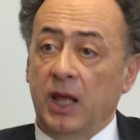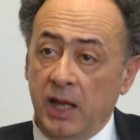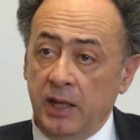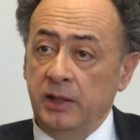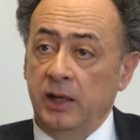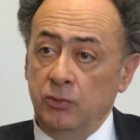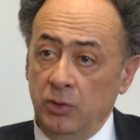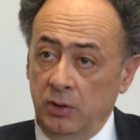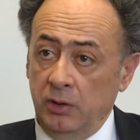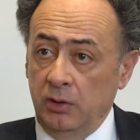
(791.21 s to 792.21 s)
and
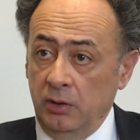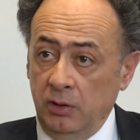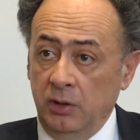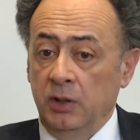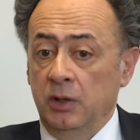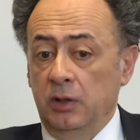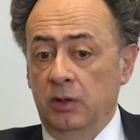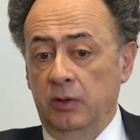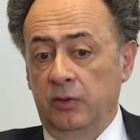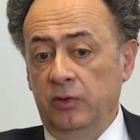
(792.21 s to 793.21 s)

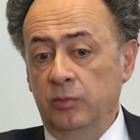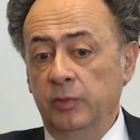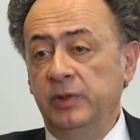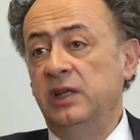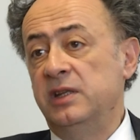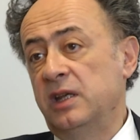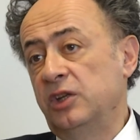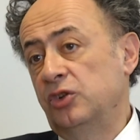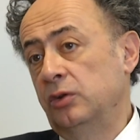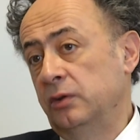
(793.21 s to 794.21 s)
the
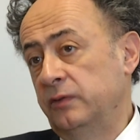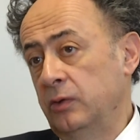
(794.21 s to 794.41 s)
mobilization of